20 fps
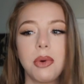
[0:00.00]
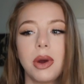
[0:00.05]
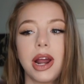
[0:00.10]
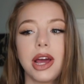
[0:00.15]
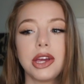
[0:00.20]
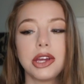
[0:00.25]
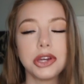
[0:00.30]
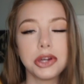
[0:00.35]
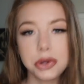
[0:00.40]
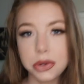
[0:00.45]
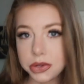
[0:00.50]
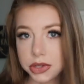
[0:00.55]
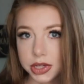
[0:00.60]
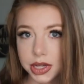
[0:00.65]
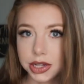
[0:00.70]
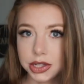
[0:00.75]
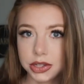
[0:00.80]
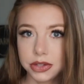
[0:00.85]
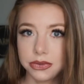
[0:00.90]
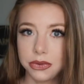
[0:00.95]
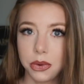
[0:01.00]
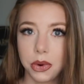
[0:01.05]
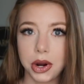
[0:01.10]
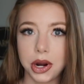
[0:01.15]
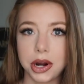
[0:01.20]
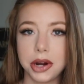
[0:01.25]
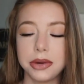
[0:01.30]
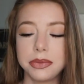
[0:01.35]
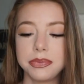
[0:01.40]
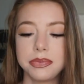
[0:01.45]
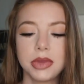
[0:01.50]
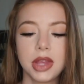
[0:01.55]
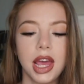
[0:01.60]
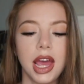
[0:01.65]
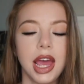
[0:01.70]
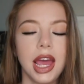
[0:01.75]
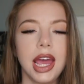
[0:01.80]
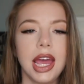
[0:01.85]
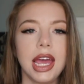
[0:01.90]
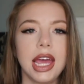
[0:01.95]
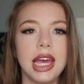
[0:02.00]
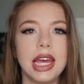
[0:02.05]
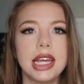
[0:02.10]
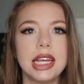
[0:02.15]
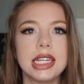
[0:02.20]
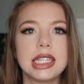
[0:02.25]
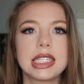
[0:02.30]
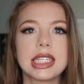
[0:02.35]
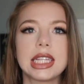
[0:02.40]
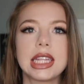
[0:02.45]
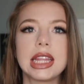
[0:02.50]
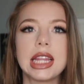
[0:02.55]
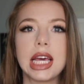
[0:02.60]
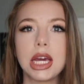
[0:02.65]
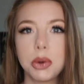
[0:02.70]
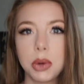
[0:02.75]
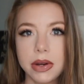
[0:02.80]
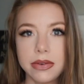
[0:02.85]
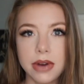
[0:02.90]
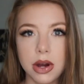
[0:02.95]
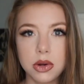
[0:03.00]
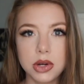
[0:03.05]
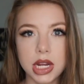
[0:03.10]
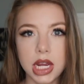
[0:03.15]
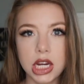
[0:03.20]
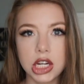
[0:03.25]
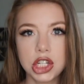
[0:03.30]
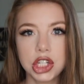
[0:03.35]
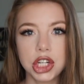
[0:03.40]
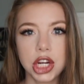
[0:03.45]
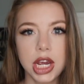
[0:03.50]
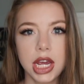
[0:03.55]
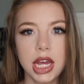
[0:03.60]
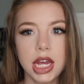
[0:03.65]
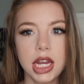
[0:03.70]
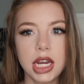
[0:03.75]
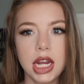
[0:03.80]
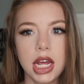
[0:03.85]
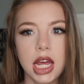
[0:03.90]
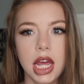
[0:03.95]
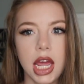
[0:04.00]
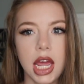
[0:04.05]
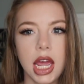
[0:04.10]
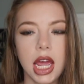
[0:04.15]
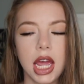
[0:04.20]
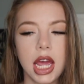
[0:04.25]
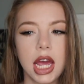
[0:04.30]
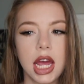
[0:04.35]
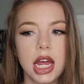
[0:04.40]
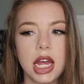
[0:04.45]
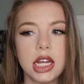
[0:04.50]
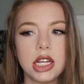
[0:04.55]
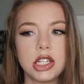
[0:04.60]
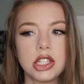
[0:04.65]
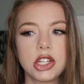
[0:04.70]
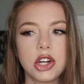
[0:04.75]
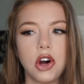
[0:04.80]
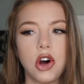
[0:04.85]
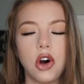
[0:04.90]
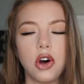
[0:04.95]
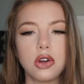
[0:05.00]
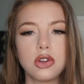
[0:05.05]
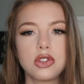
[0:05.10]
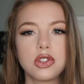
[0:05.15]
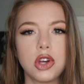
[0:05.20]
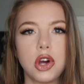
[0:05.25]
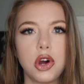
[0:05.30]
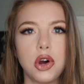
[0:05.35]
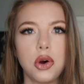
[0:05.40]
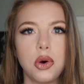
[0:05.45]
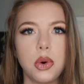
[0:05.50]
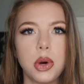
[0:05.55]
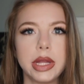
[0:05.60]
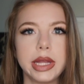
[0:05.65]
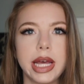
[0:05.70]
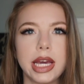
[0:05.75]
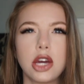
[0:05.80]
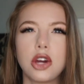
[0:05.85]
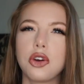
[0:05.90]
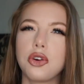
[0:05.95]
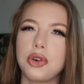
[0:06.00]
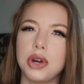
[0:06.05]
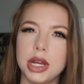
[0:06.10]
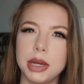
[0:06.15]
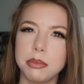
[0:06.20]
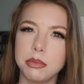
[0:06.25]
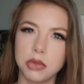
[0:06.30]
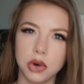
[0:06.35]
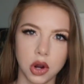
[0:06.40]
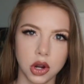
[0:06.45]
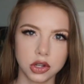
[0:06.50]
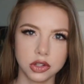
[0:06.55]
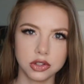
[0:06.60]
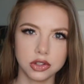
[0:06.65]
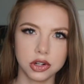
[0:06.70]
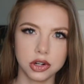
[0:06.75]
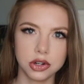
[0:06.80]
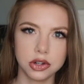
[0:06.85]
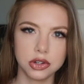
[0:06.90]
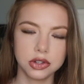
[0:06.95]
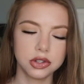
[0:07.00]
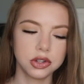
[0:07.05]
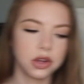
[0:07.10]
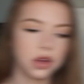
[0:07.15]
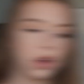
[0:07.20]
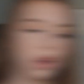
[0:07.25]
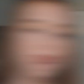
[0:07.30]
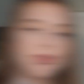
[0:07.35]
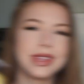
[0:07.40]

What I use this for is liquid foundation and also like cream bronzers.